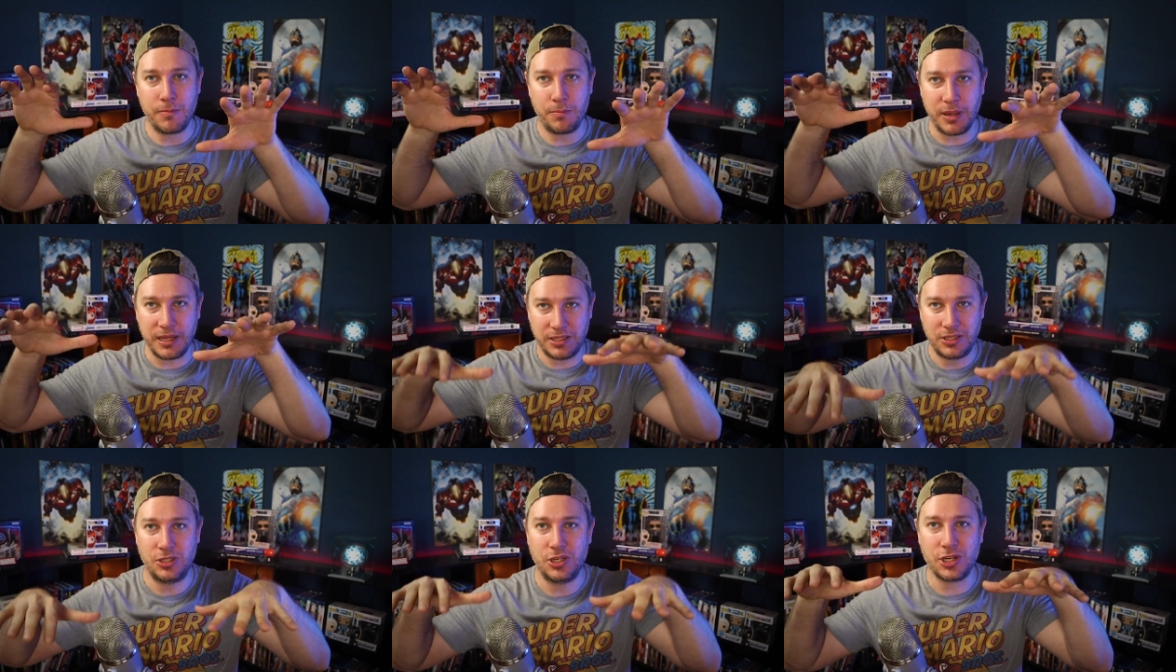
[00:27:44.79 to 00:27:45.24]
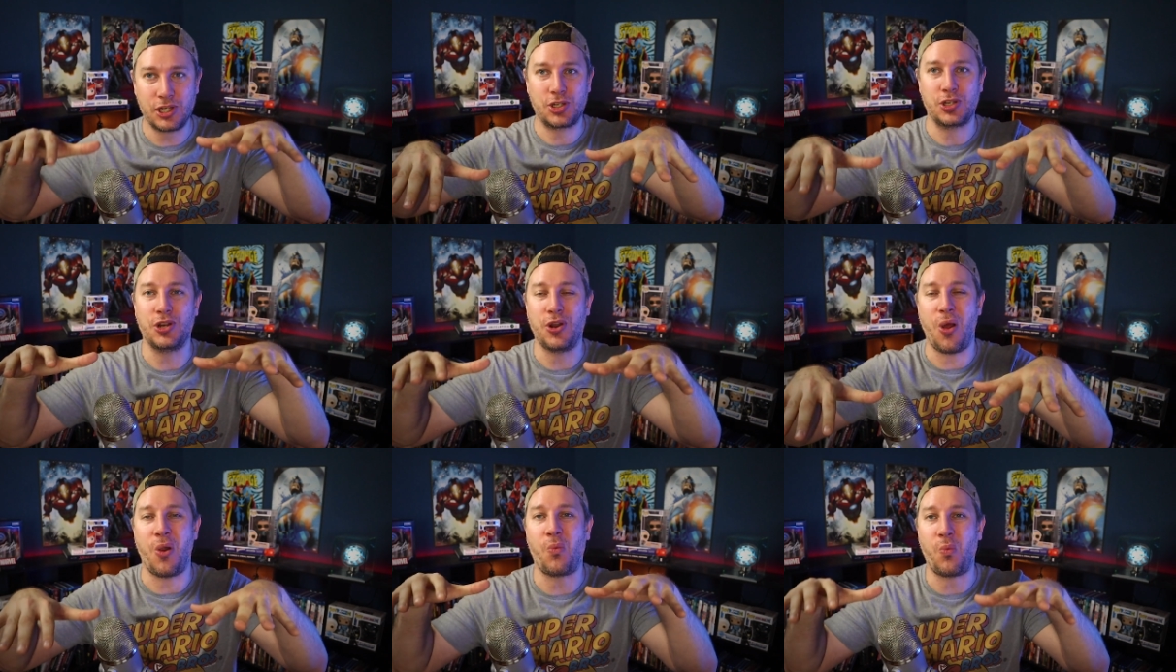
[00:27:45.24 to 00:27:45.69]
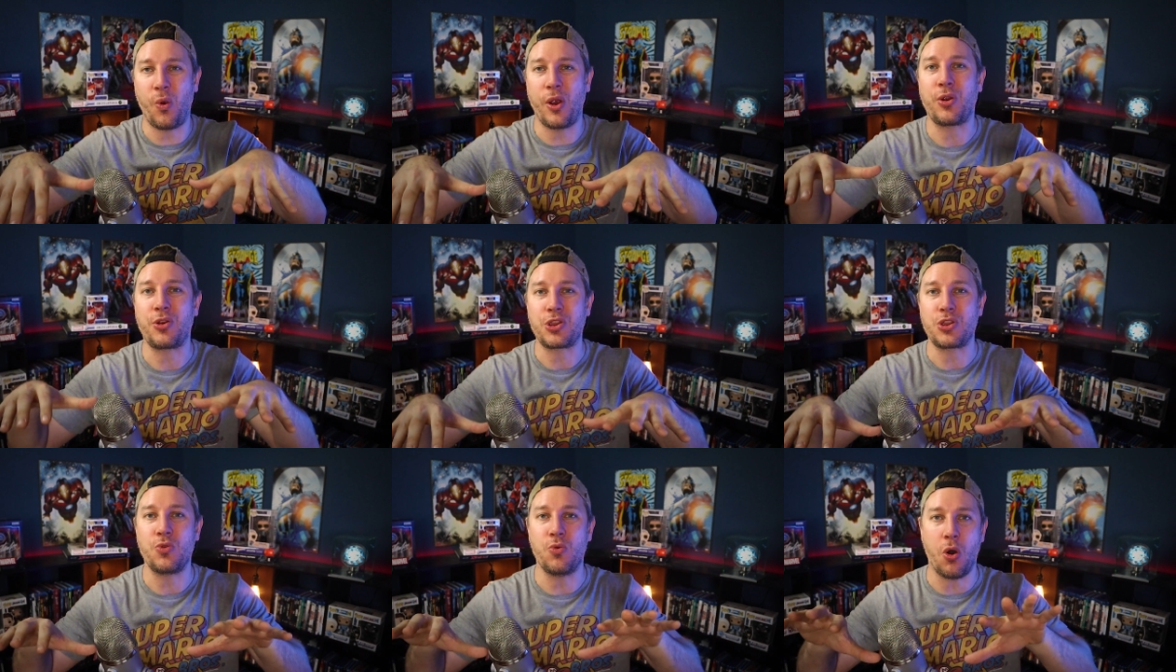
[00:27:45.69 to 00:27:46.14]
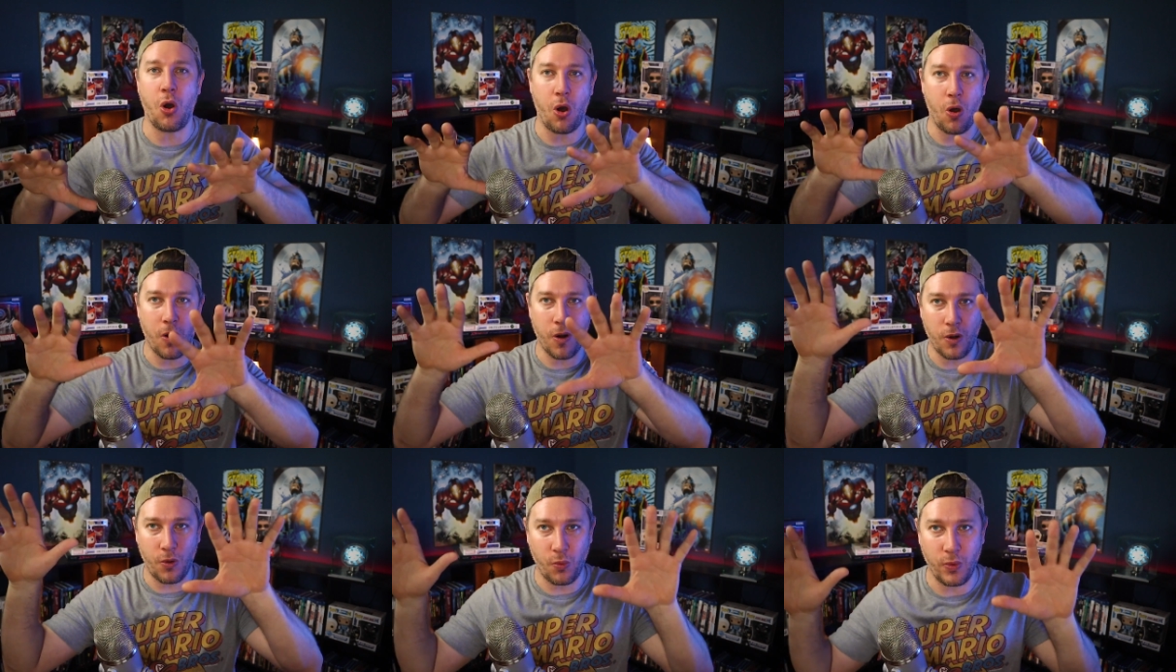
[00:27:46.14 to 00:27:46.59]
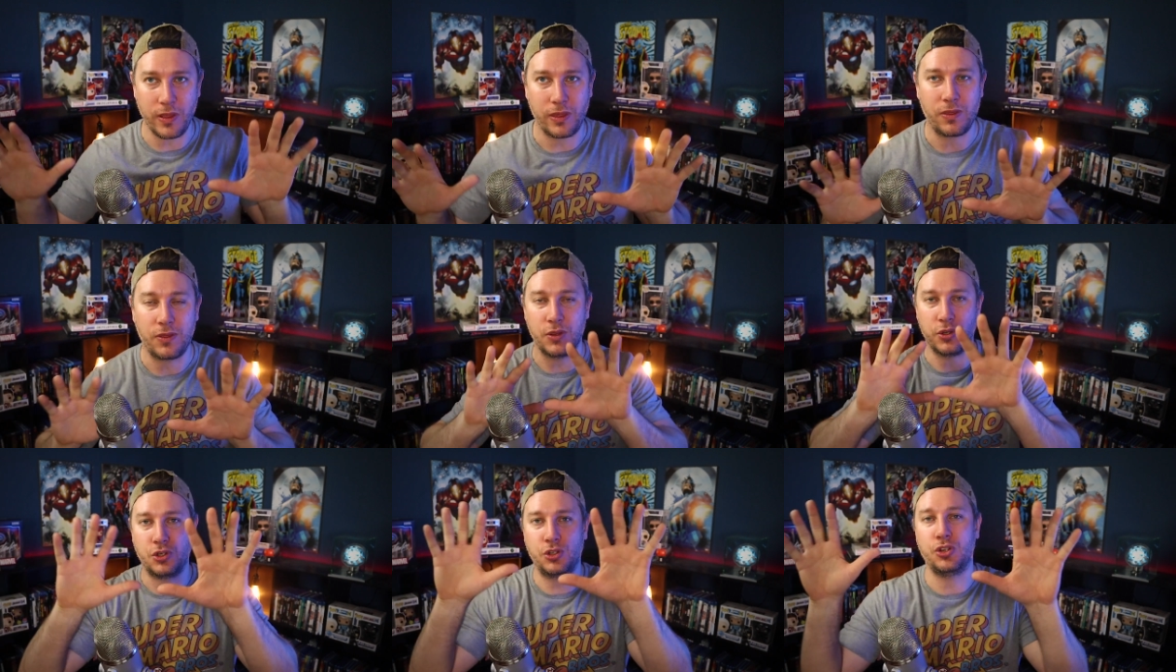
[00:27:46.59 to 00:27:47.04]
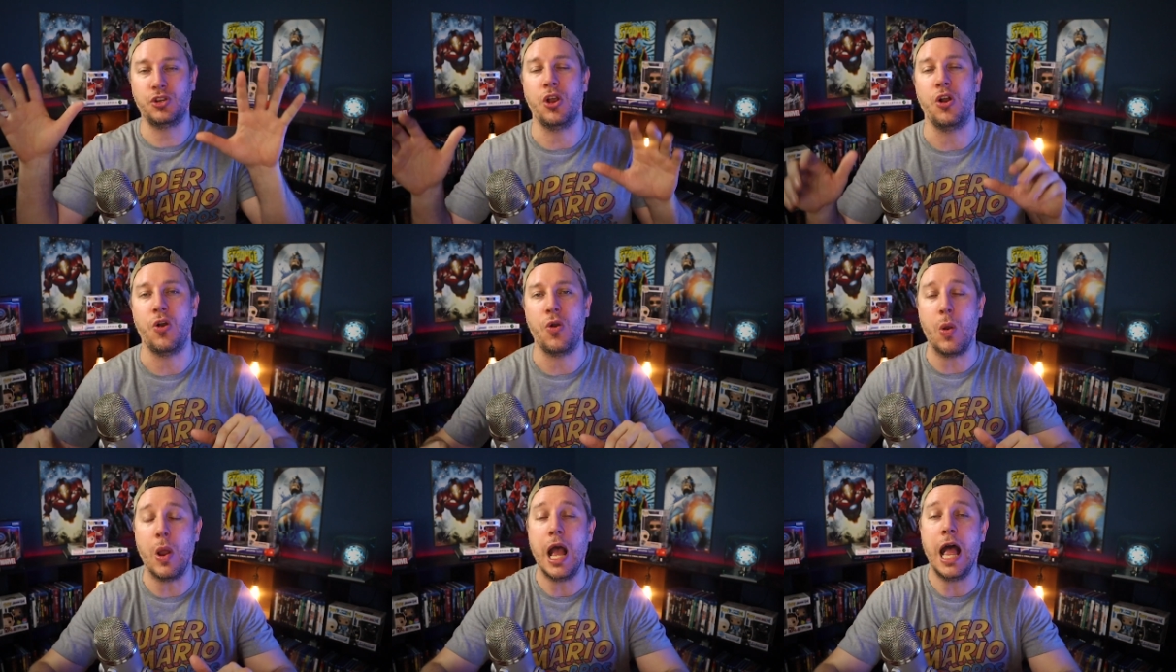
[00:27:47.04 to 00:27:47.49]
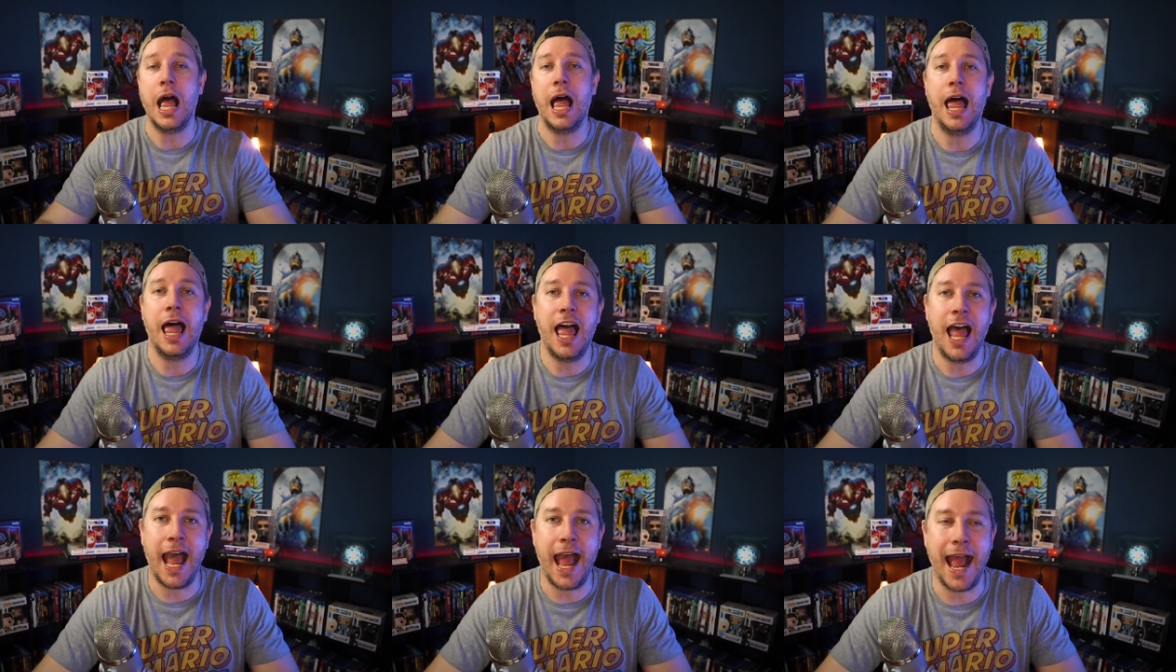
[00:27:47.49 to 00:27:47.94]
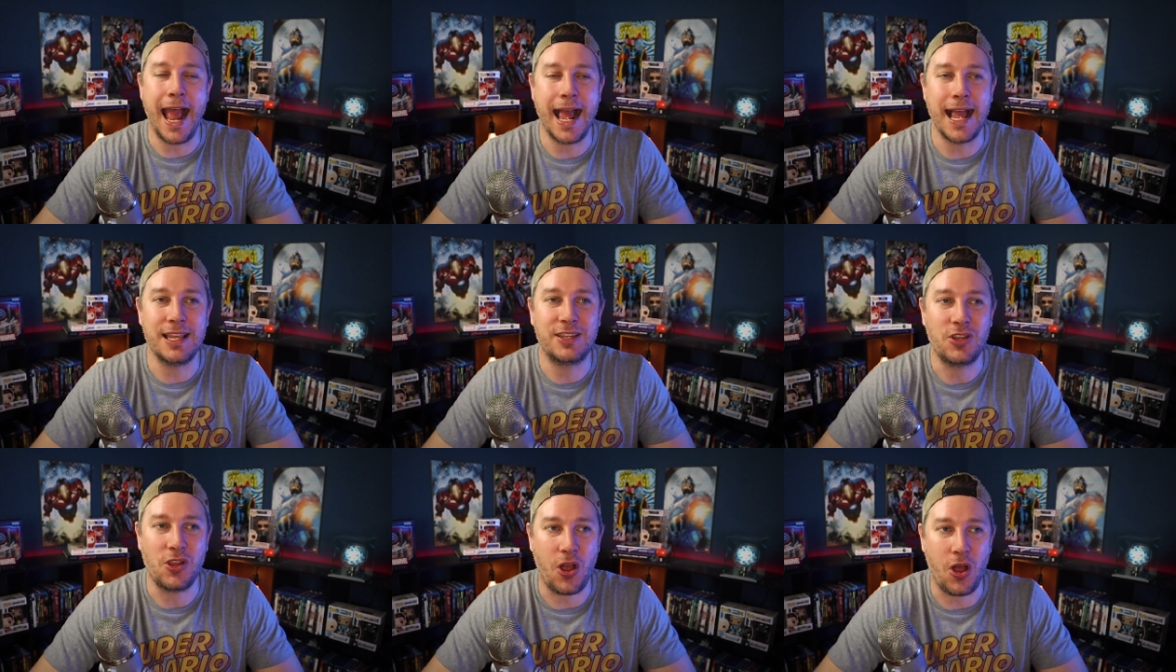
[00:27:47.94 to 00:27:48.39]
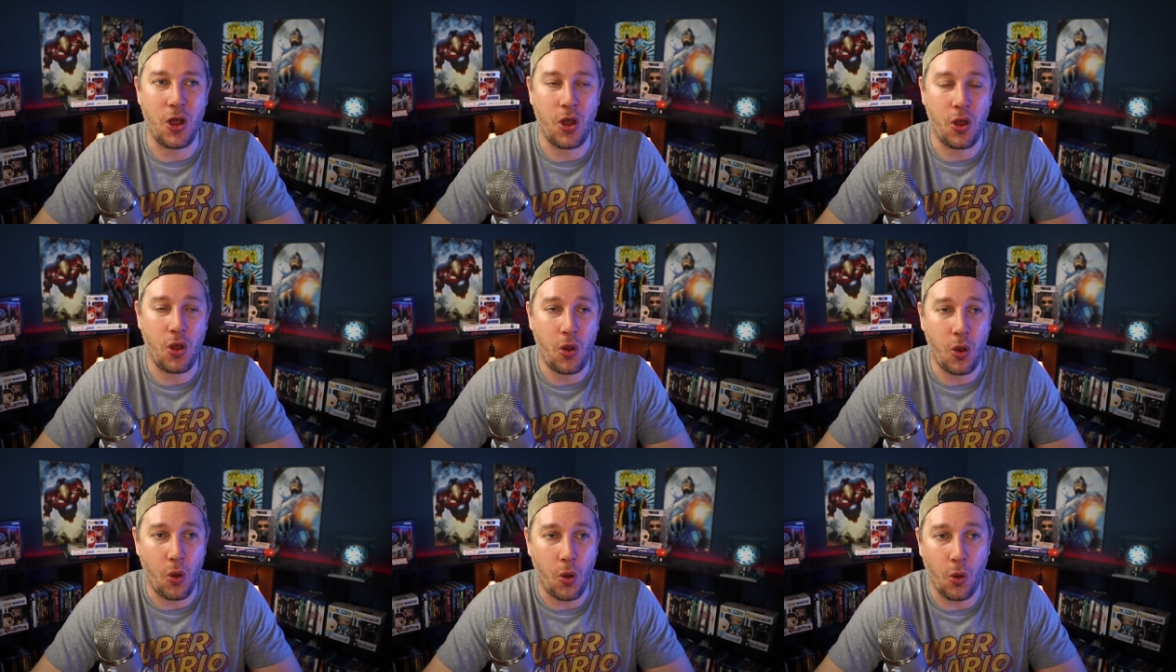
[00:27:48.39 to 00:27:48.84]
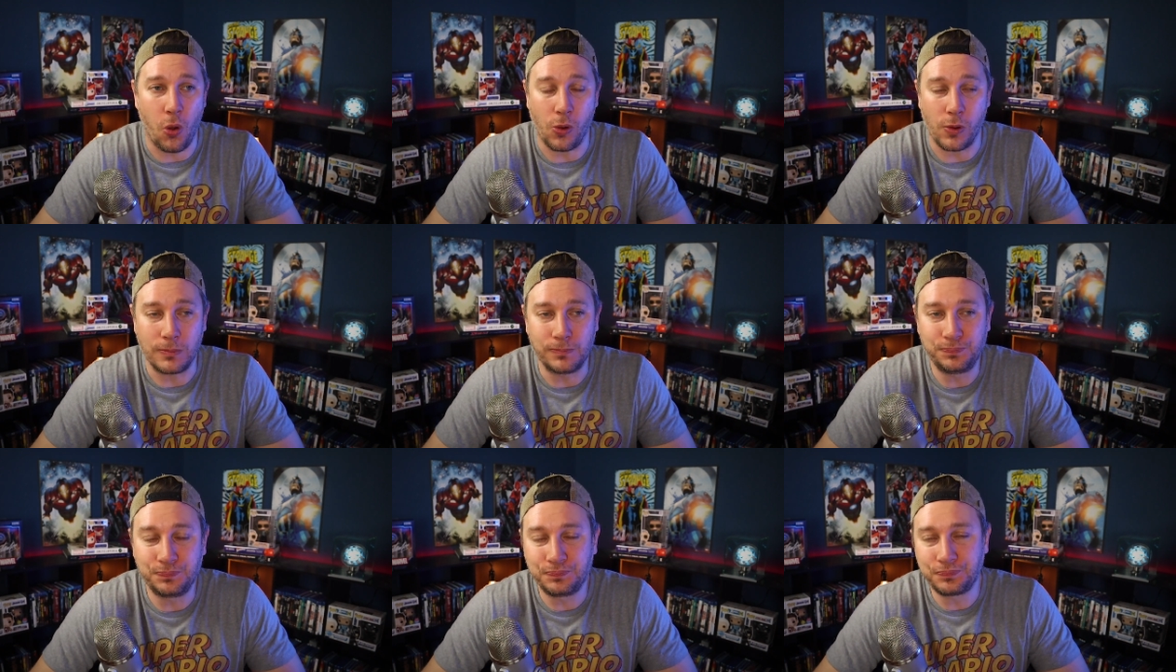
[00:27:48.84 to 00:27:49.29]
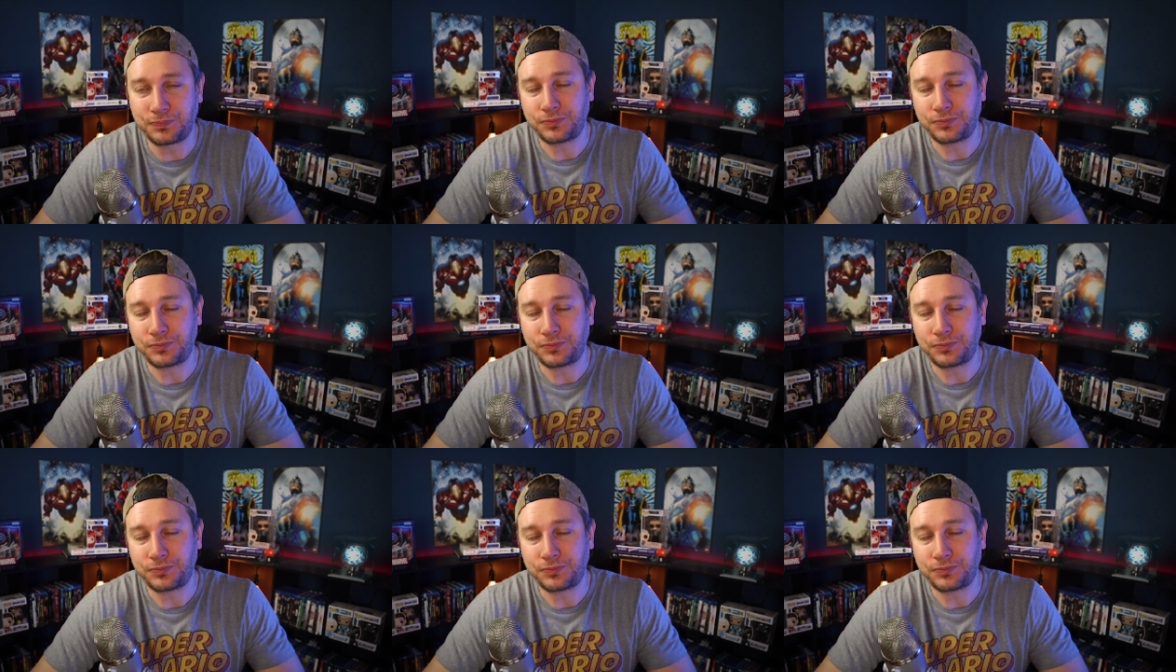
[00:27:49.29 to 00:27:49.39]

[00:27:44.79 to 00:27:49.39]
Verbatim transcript: position on where you are with the show as a whole.